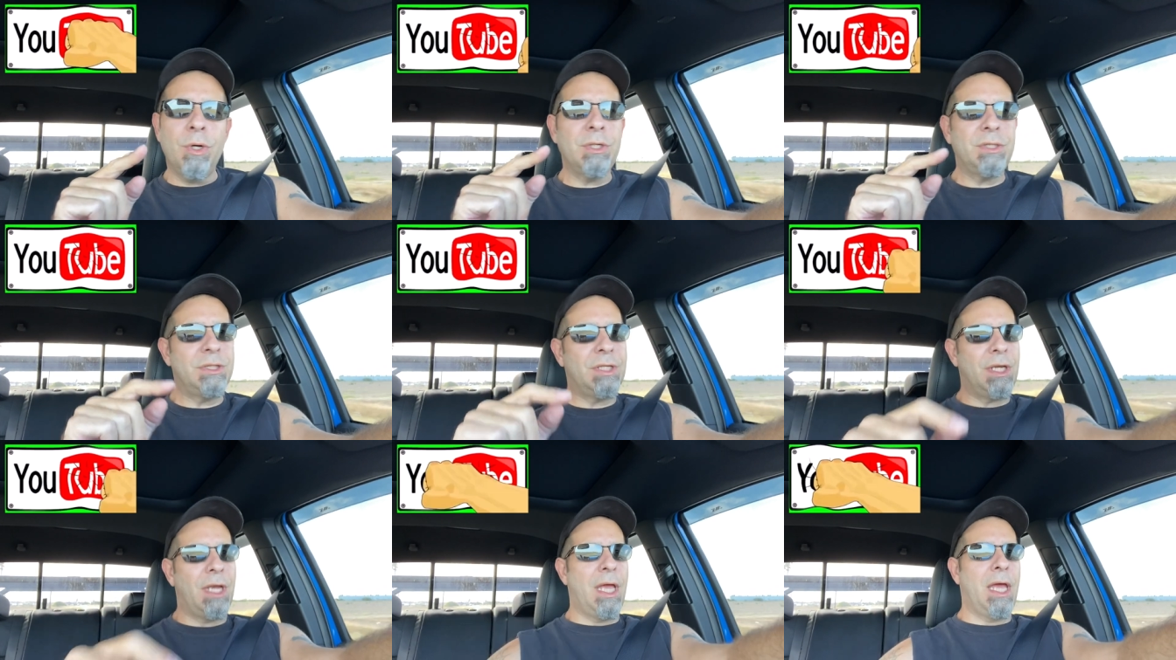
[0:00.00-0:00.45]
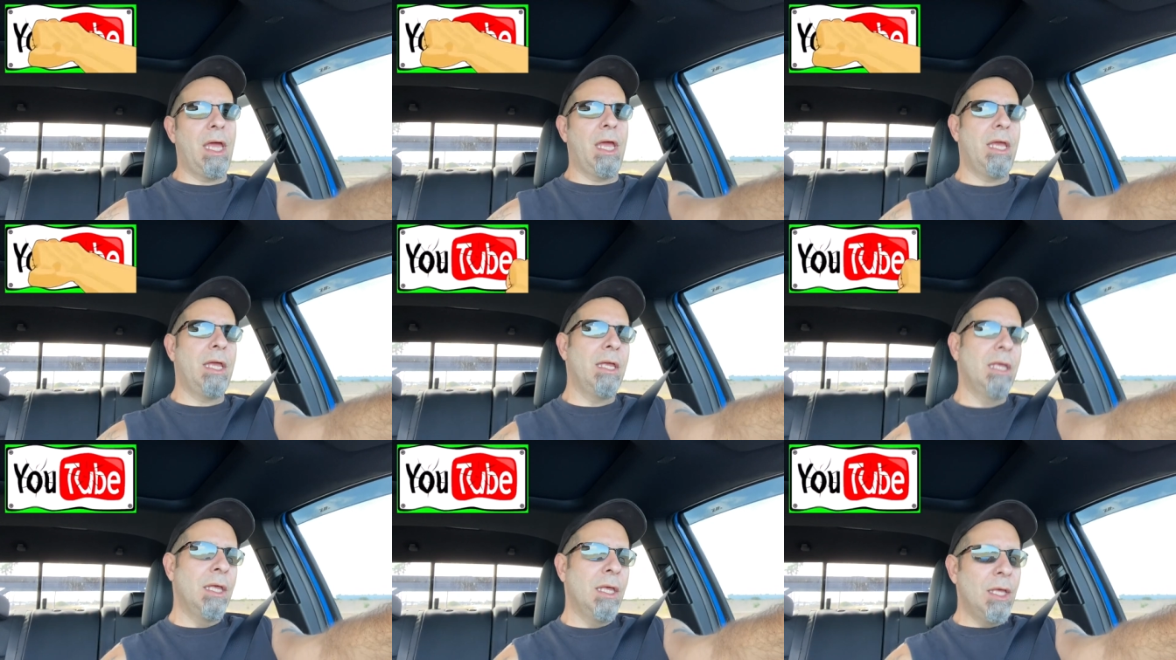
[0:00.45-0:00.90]

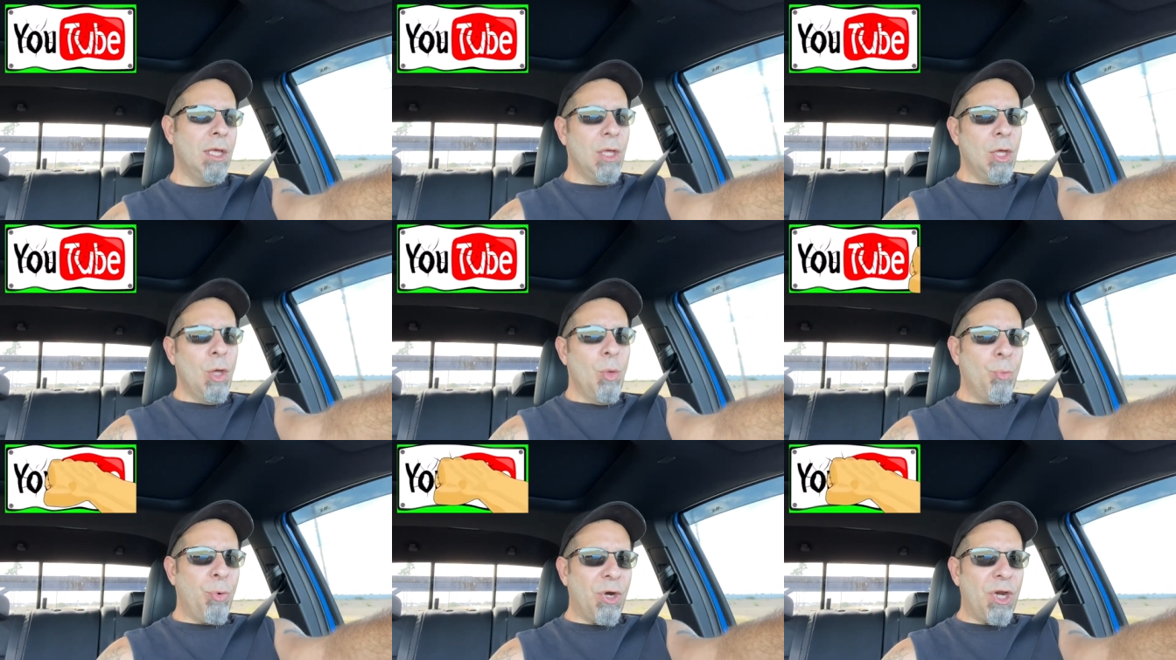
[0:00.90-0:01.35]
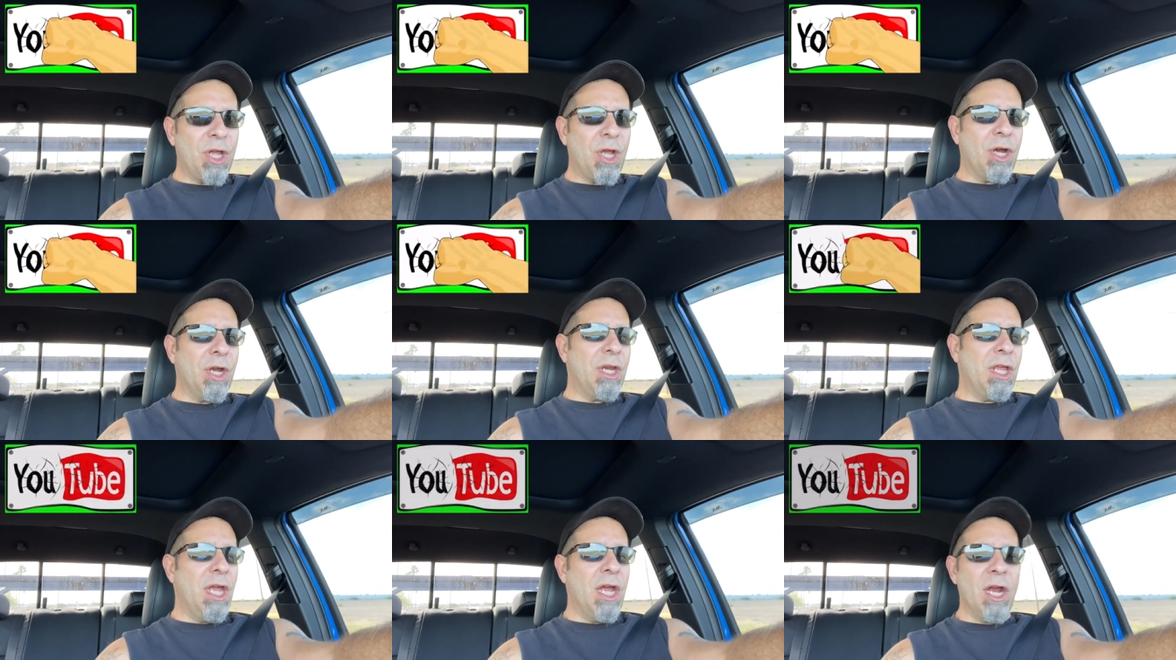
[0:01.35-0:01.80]
today. Pretty
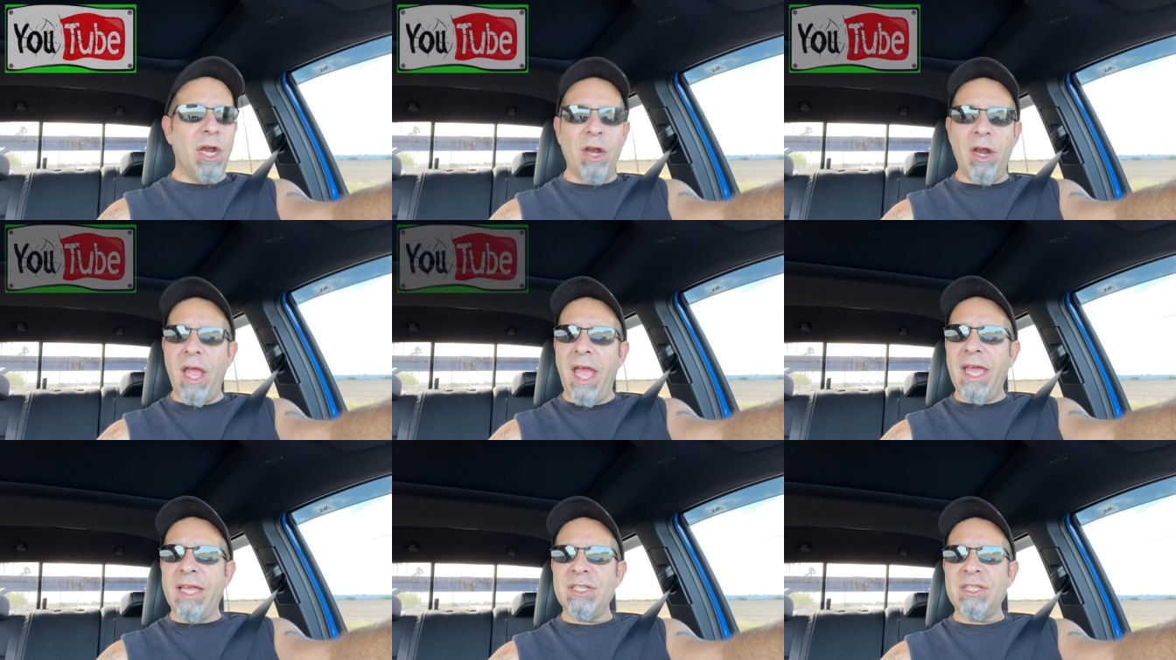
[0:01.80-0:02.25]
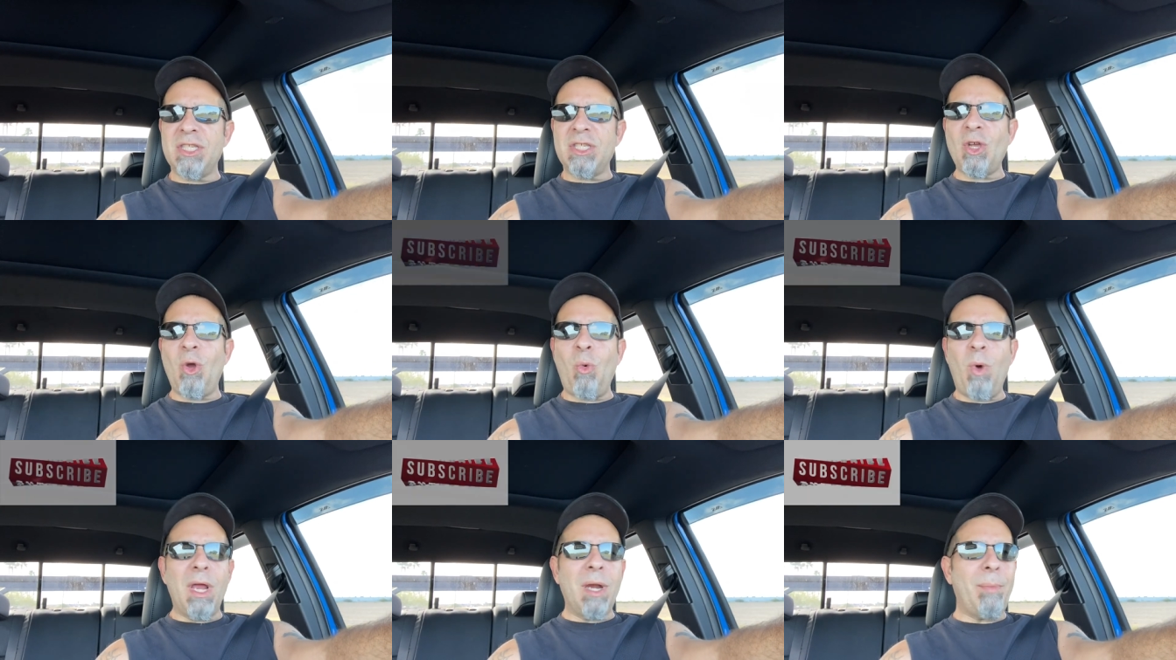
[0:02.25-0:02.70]
good here. And so
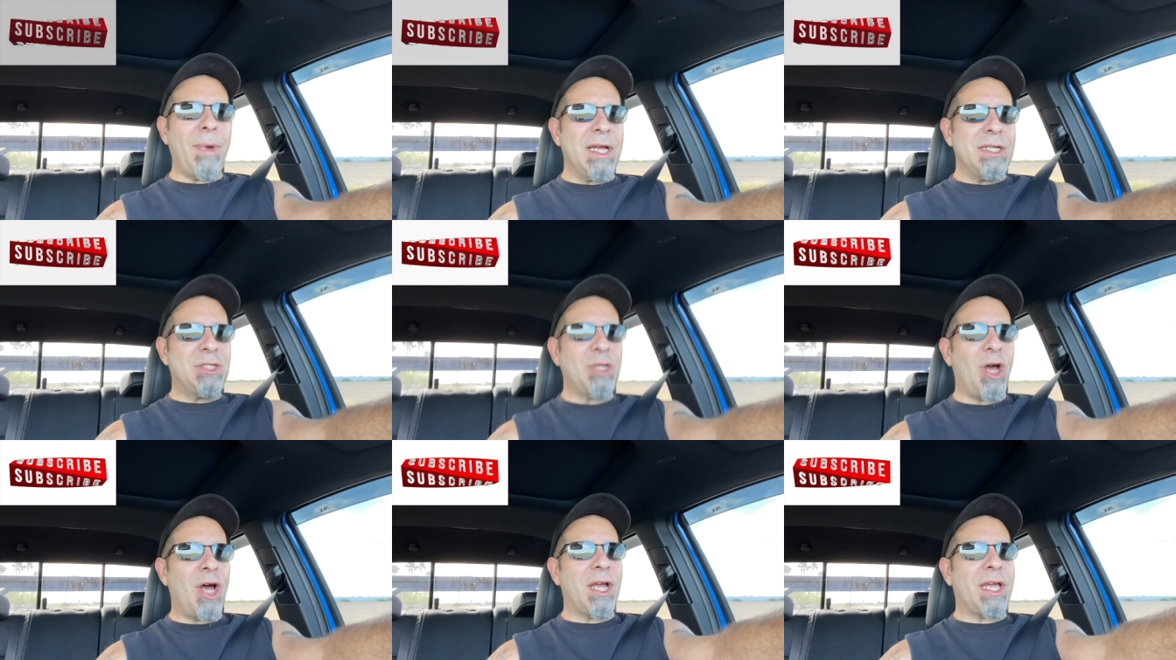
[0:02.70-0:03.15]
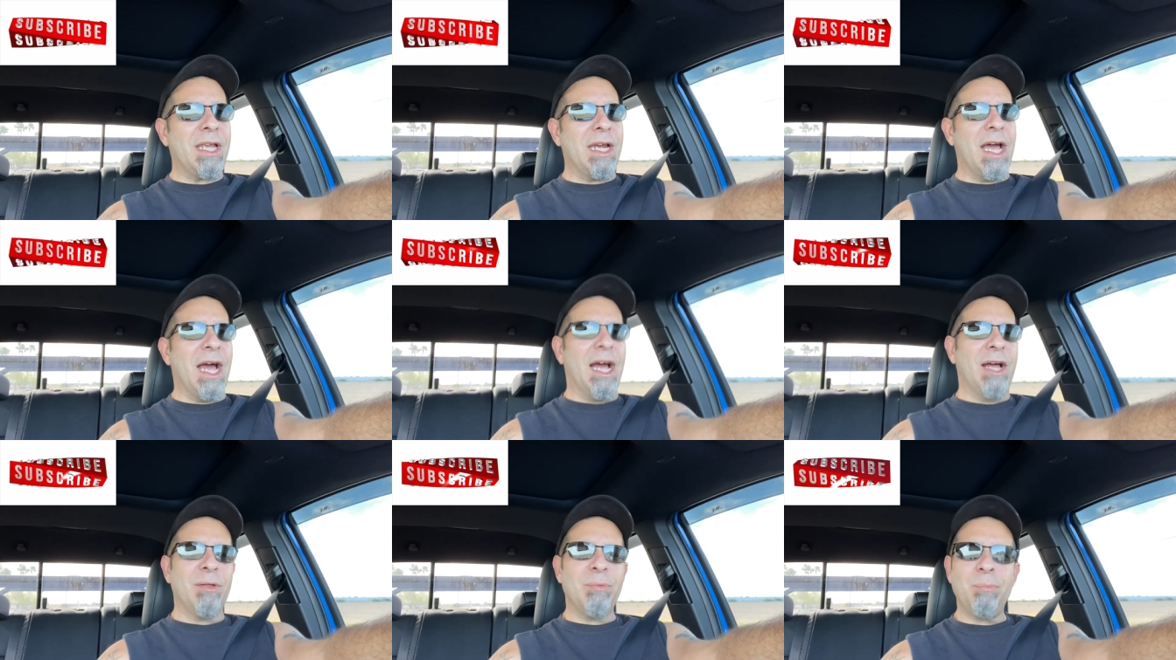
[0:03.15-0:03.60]
what am I talking
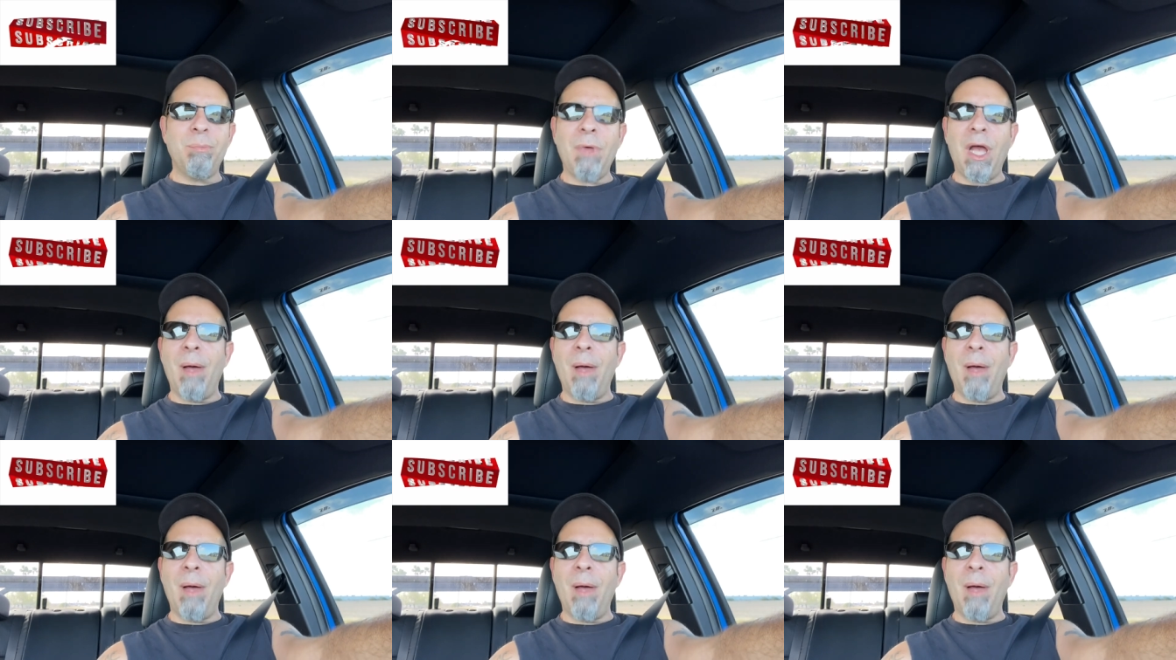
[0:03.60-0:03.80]
about?